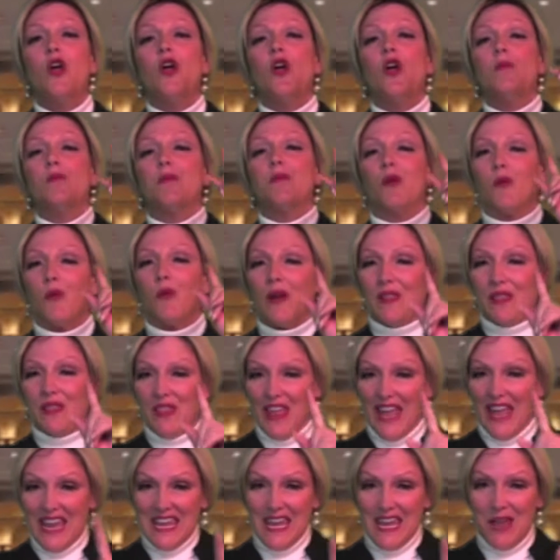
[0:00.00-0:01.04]
But when
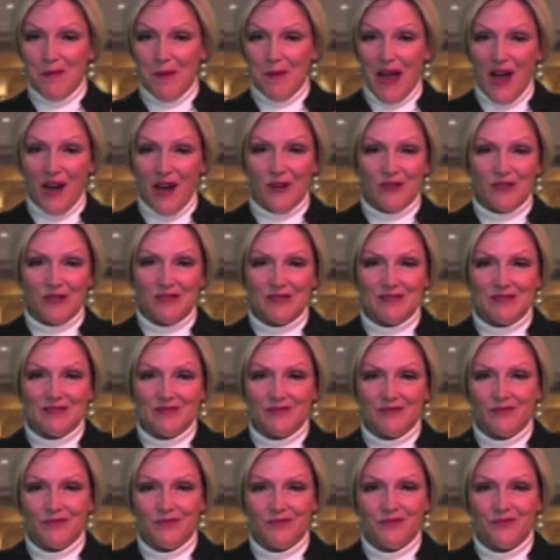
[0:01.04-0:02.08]
they came out
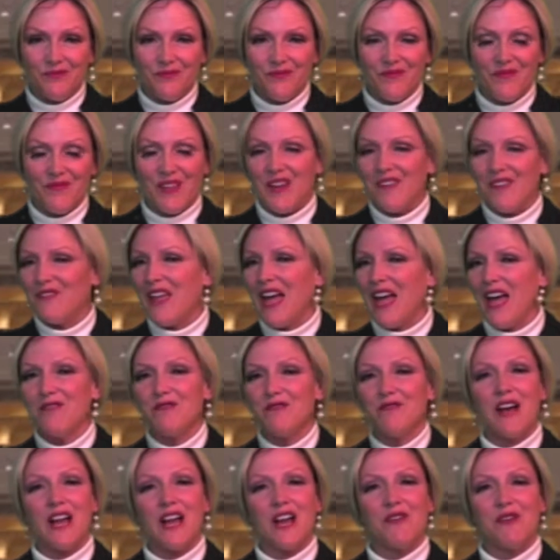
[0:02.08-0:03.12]
of that
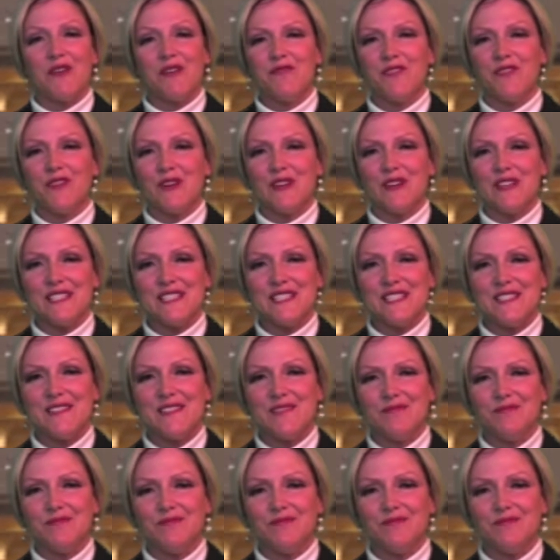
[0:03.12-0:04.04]
fiery furnace,